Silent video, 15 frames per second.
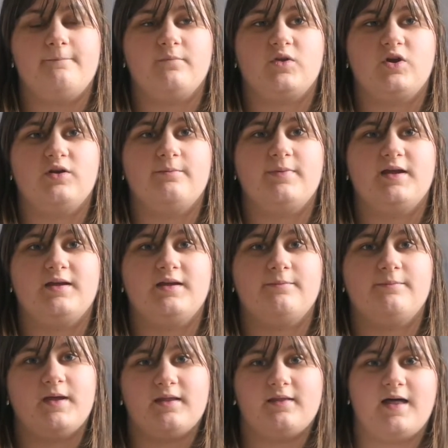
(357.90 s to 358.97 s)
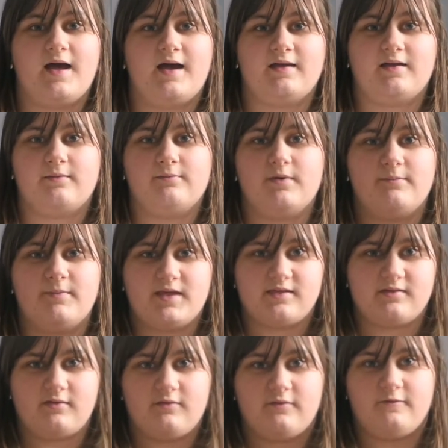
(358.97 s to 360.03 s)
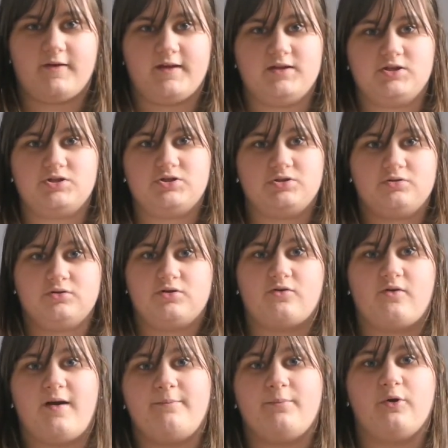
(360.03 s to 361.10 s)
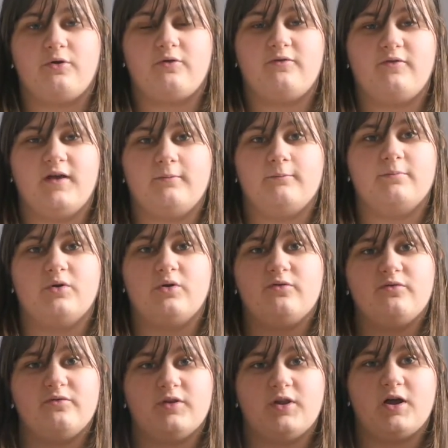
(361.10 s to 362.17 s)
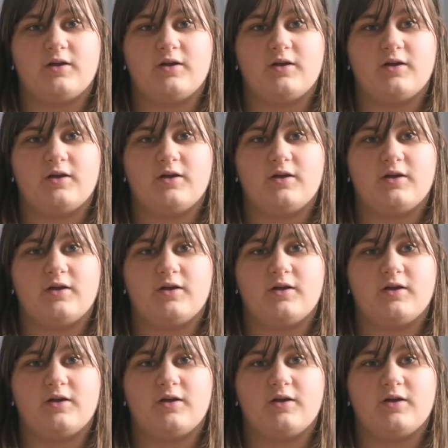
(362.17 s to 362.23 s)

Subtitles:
gonna be a bit like my Mr. Finch scrapbook thing, but for